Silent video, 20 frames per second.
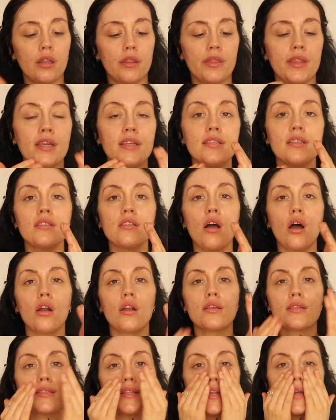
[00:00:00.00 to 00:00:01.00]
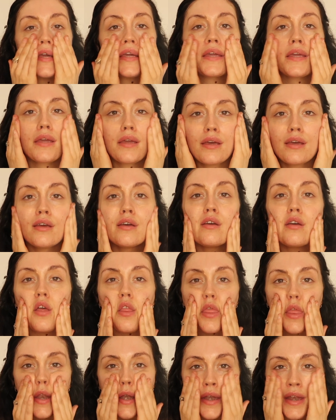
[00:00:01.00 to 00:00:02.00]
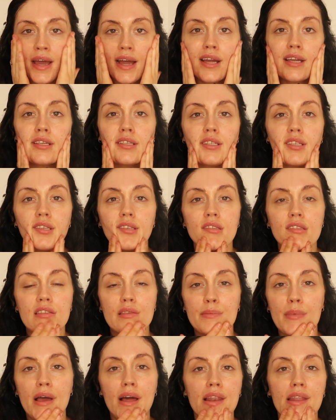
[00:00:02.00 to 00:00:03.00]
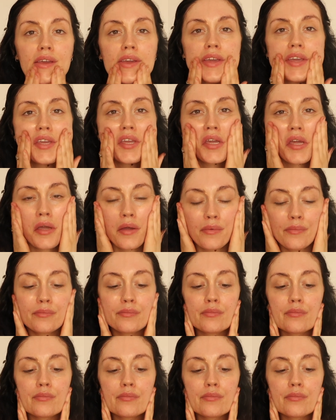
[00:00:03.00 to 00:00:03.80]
This is honestly the nicest smelling.